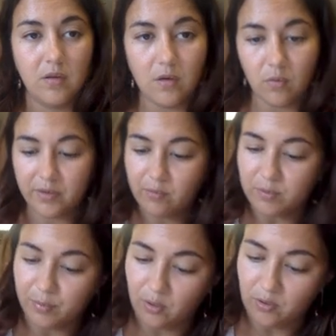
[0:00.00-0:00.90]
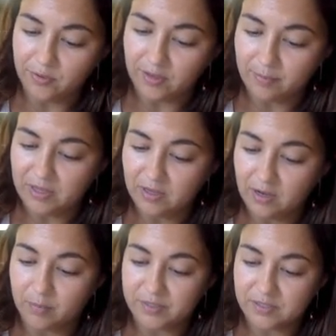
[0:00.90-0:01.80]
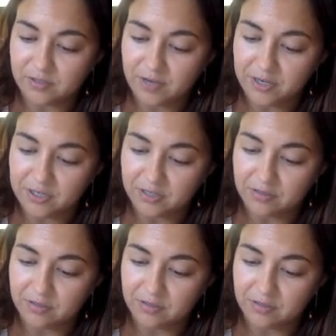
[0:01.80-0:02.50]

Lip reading: Well, they would pull them in the opposite direction,